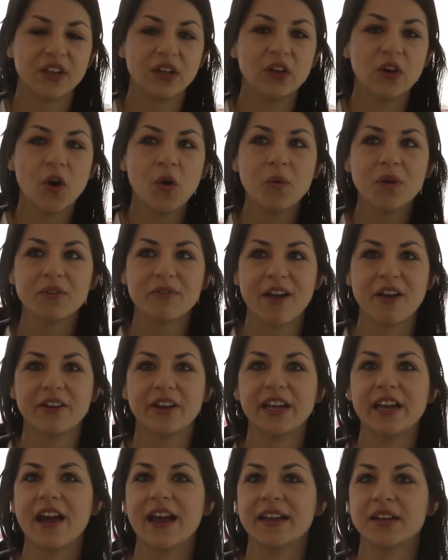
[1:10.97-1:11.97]
The lower
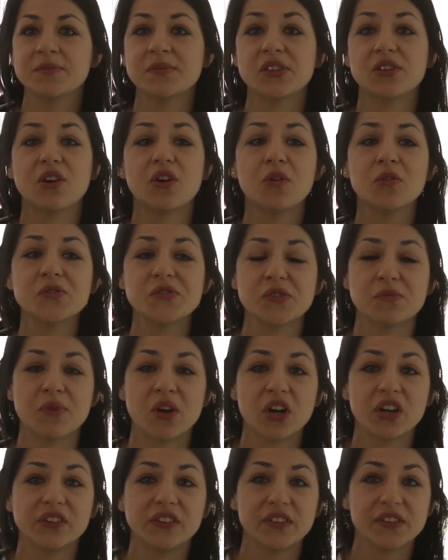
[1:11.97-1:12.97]
rarity items are also
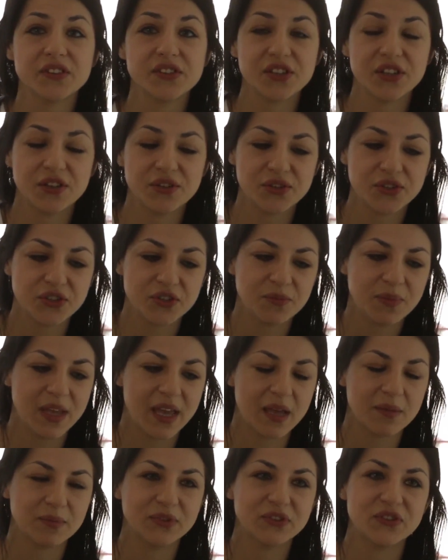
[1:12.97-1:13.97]
marked, so you should
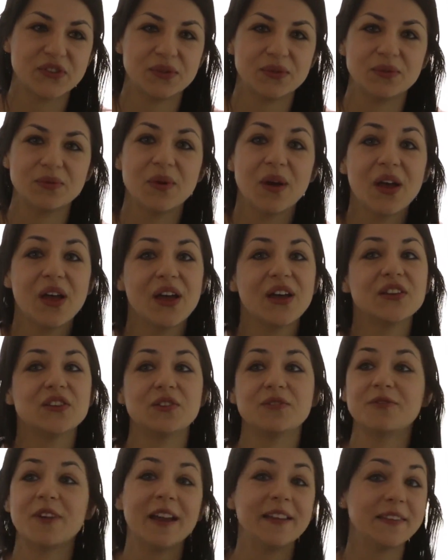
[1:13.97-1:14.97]
be able to,
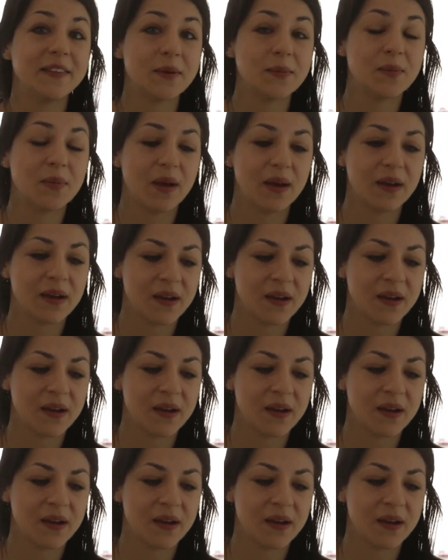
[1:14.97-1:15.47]
to find them